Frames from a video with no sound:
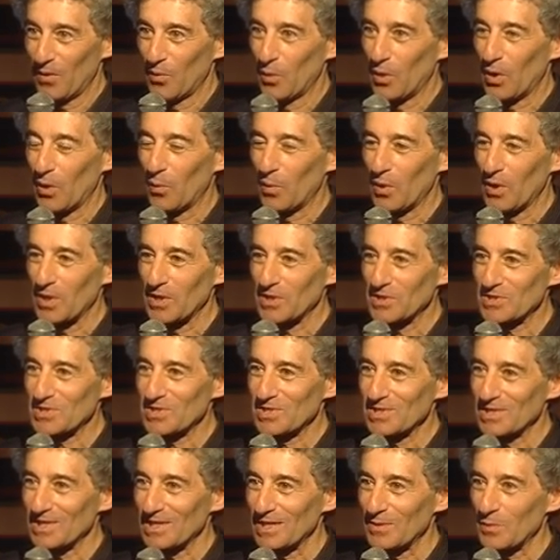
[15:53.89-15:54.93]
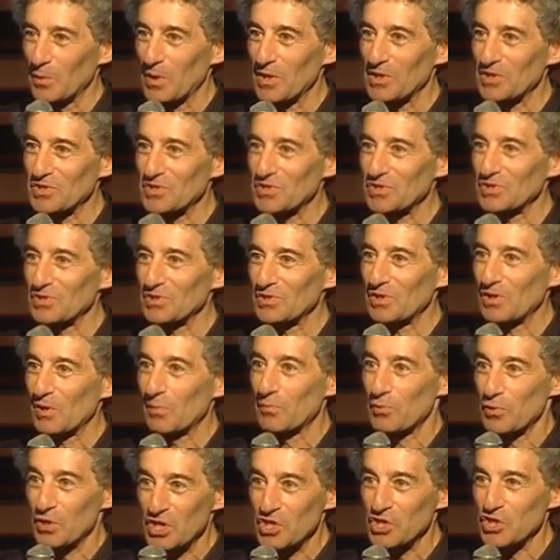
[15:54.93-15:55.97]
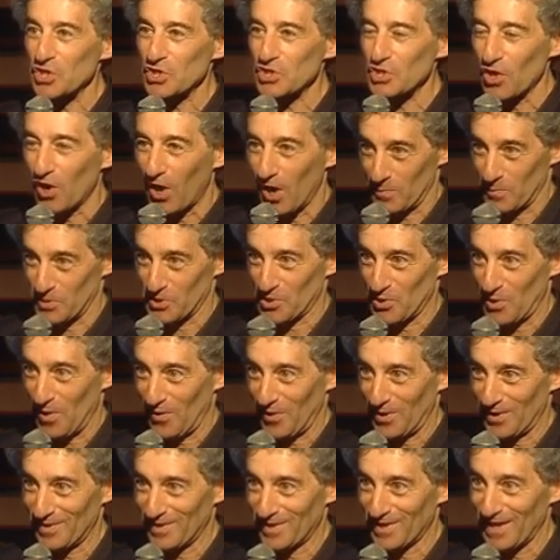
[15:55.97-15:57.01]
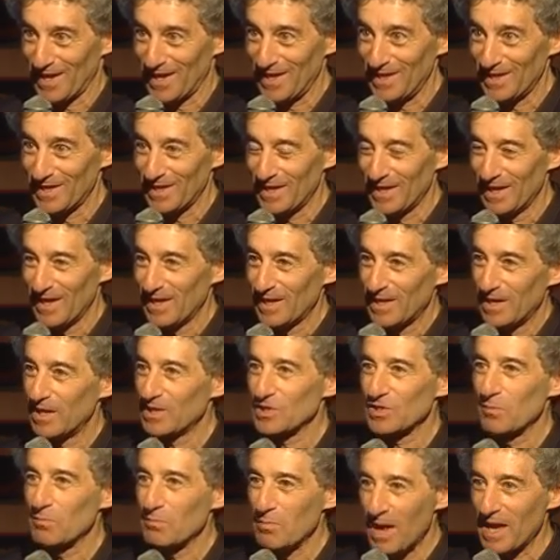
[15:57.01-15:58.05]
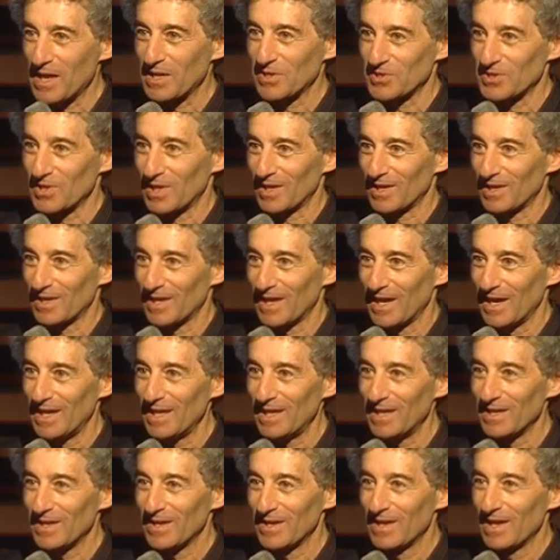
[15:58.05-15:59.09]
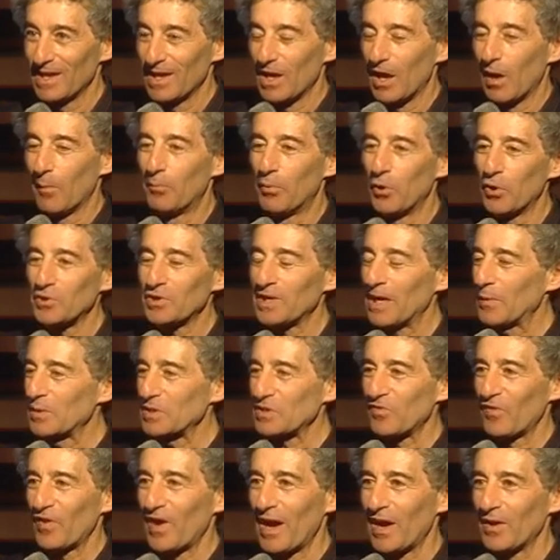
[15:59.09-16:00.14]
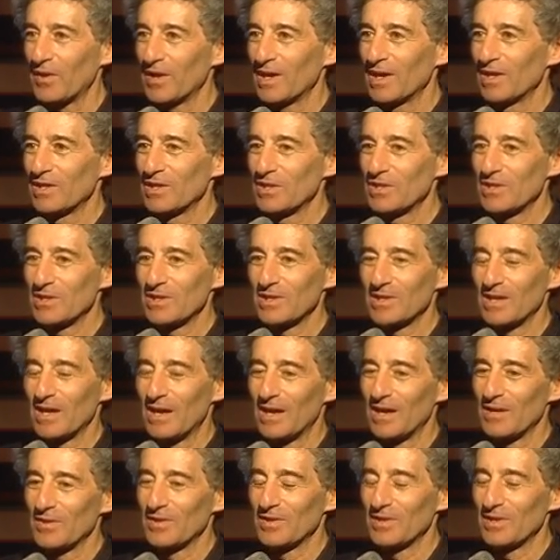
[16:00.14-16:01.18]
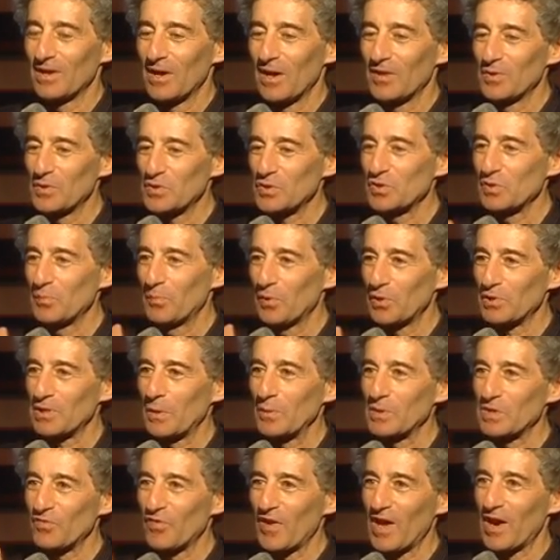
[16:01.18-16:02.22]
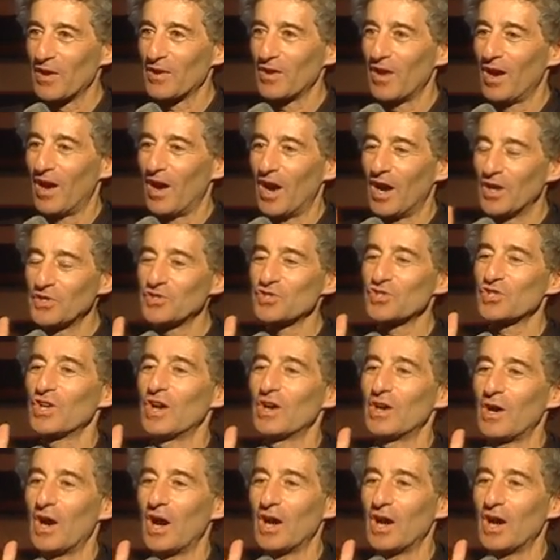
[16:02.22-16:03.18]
well, was, uh, was capricious and arbitrary, okay? It's amazing, okay? A book that was found, th uh, this is a book that was found uns uh,